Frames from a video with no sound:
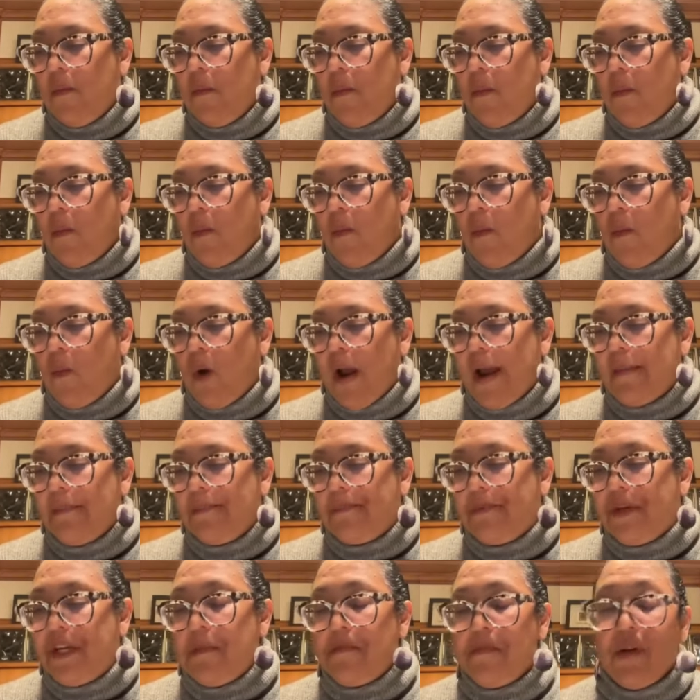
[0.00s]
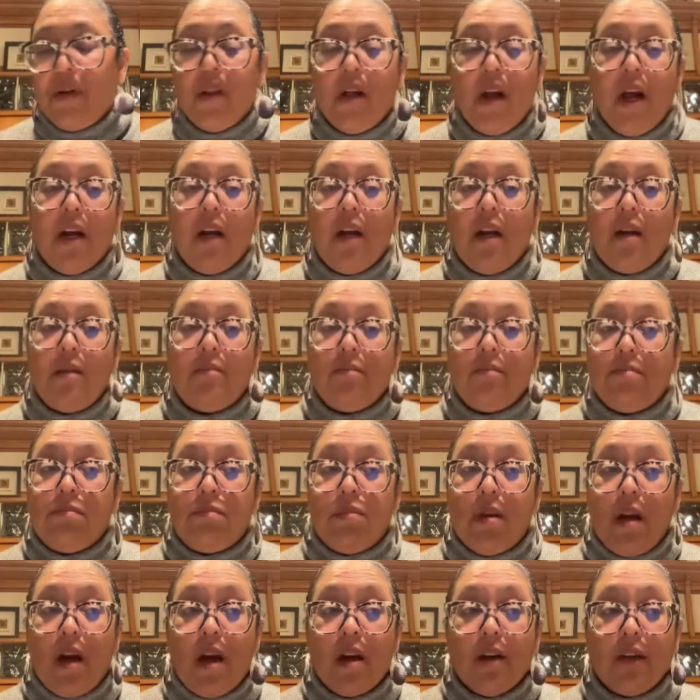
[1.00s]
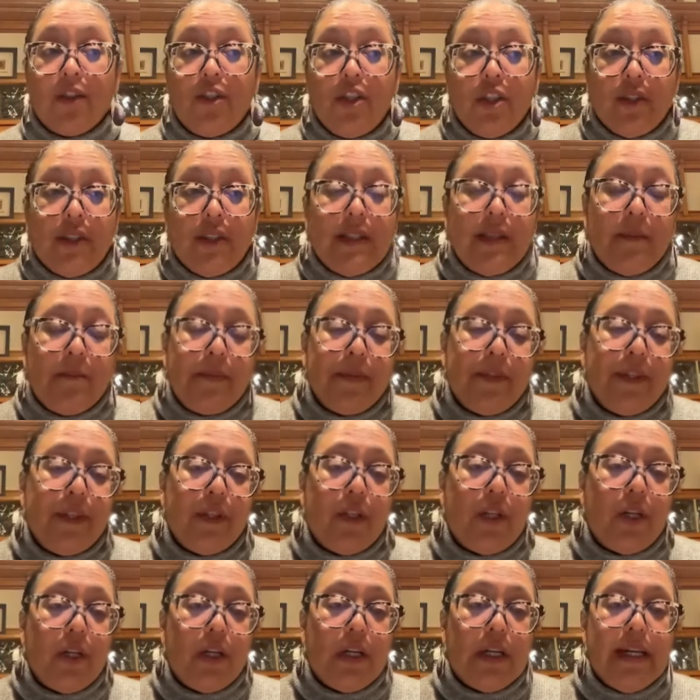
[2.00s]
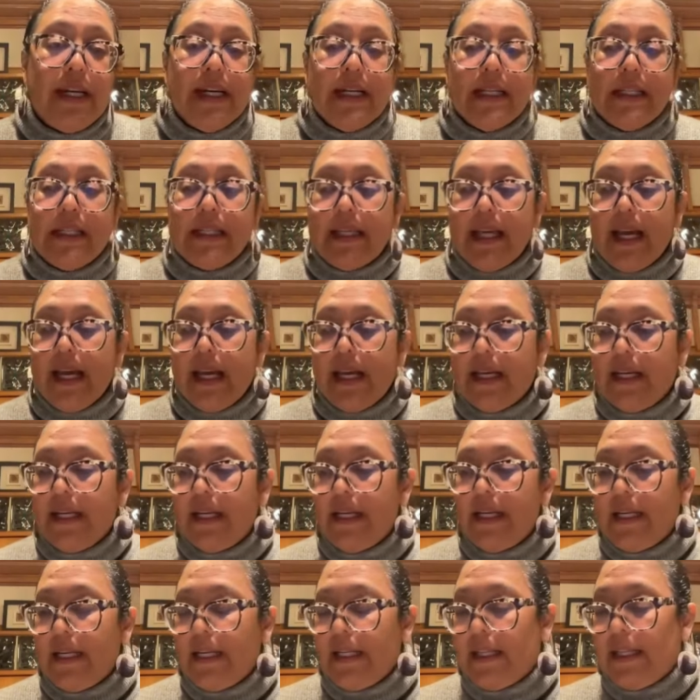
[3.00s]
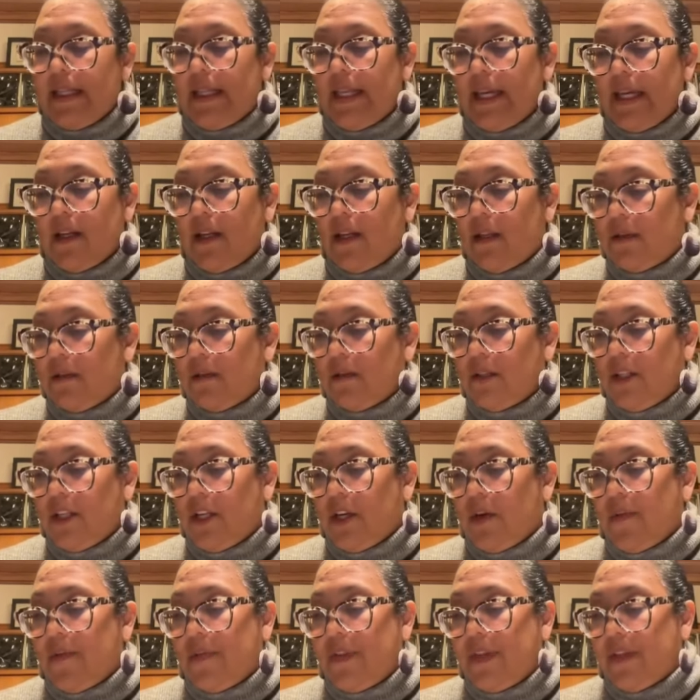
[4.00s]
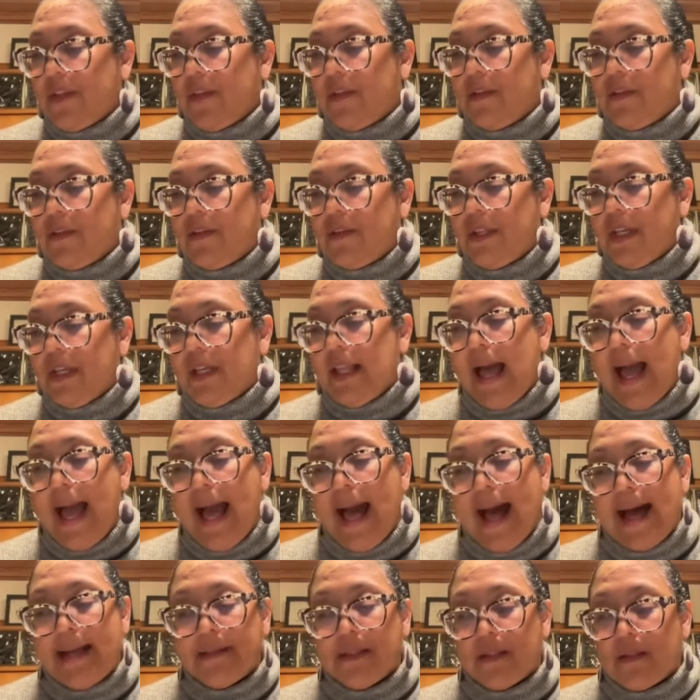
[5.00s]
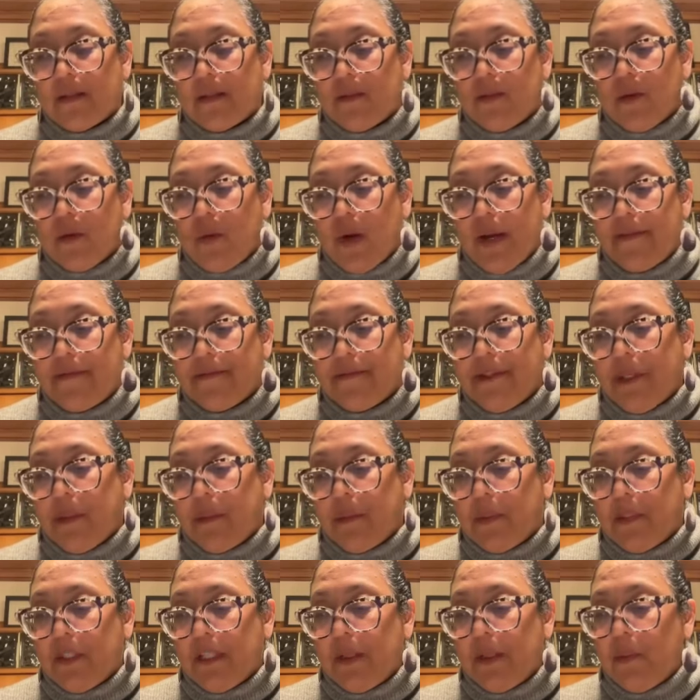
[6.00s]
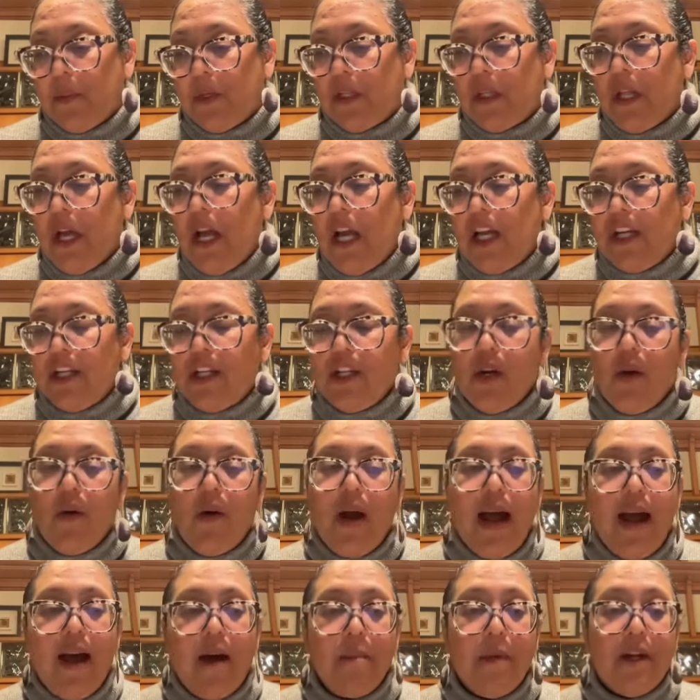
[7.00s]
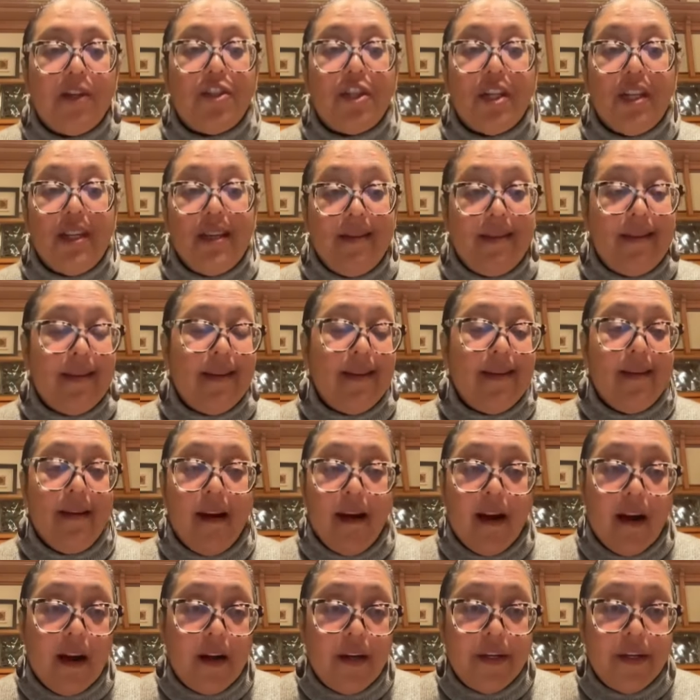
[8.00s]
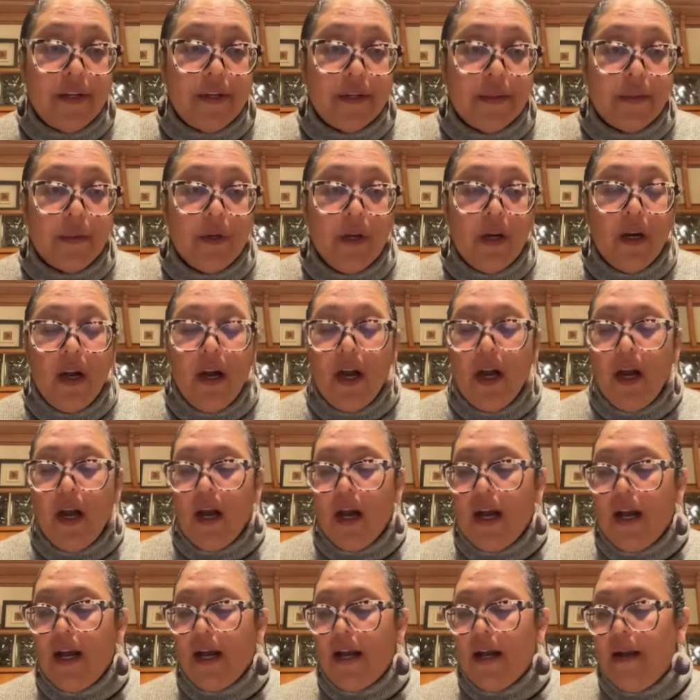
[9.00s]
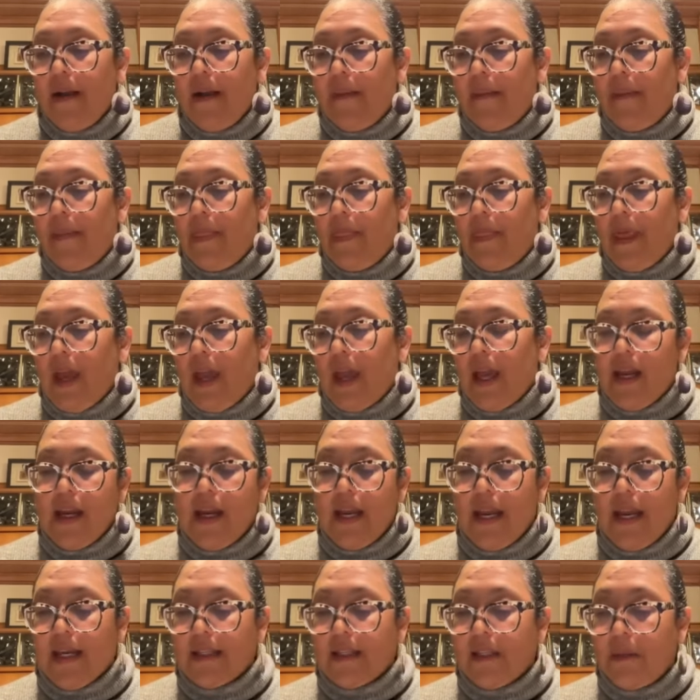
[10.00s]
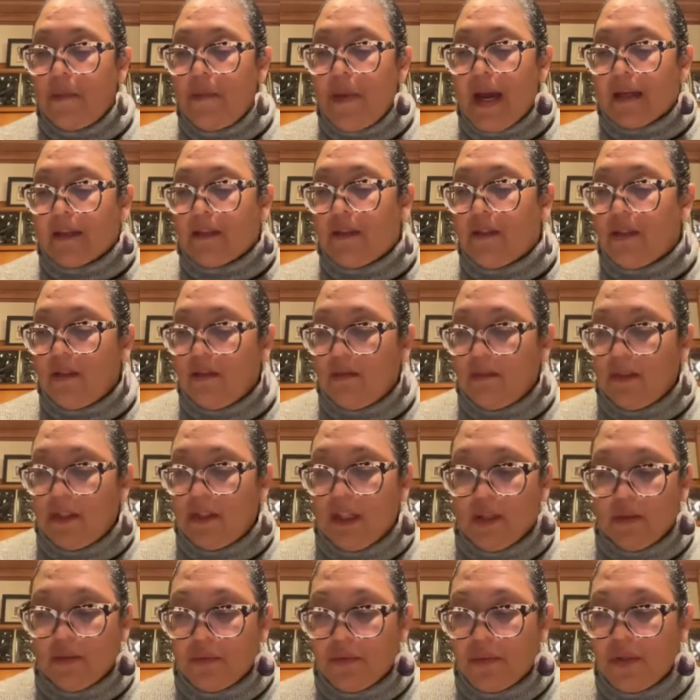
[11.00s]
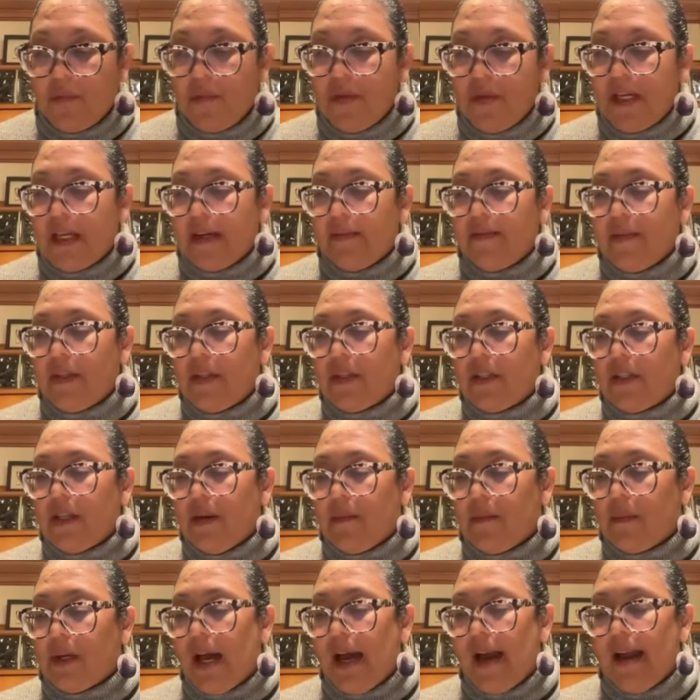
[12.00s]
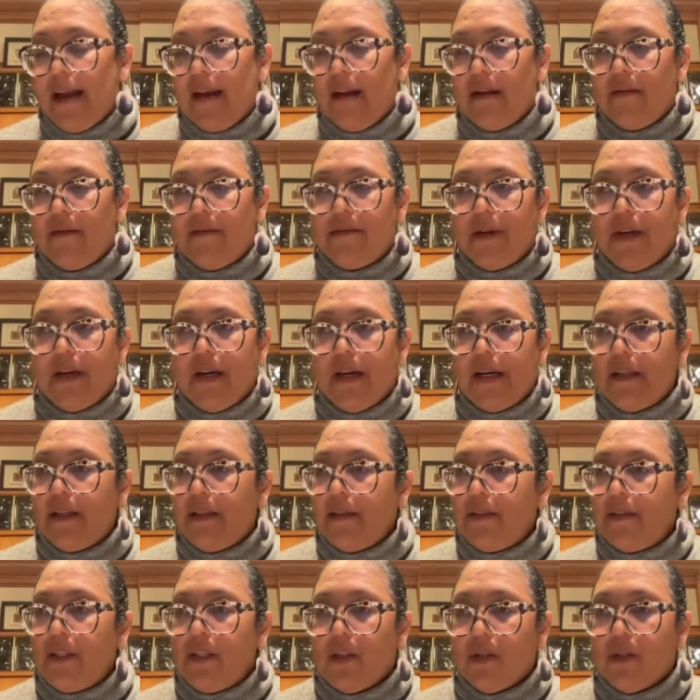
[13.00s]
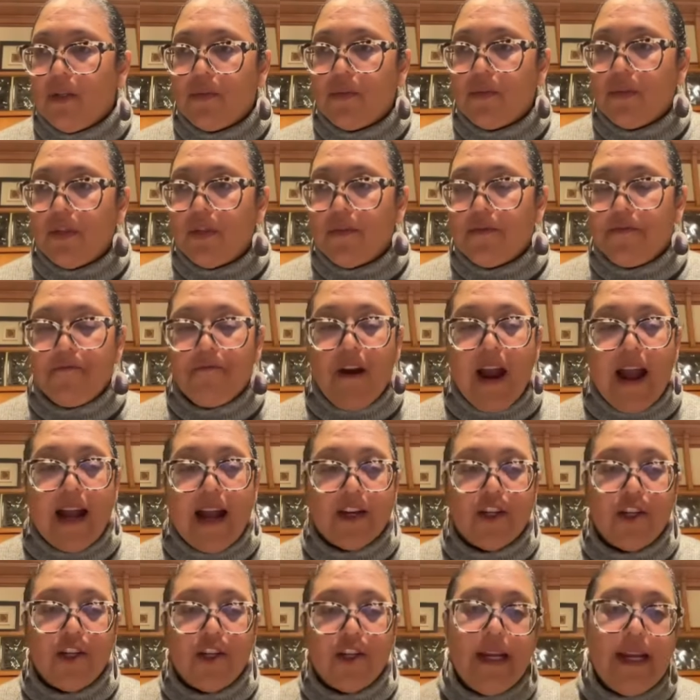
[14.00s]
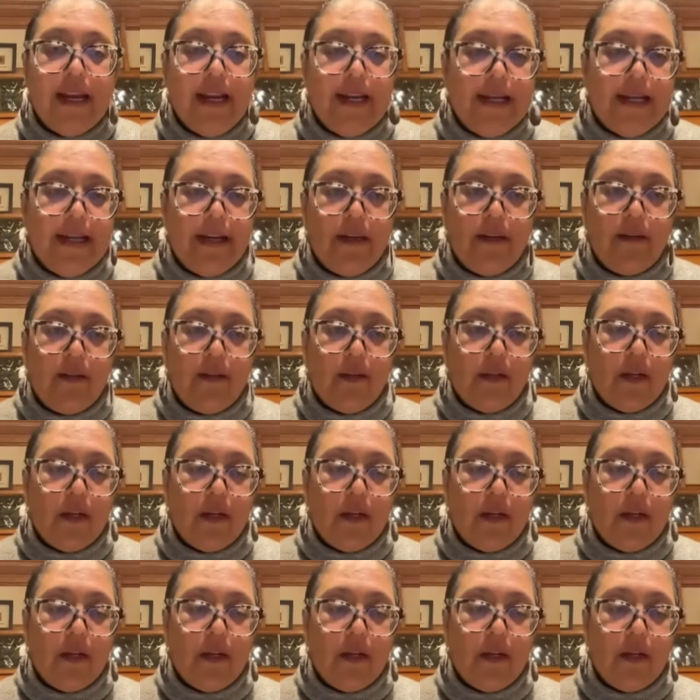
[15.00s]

when people are just simply curious, and they'll ask quite frequently, well, you know, how much Indian are you? And expect, you know, to be given some kind of you know, sort of fractionated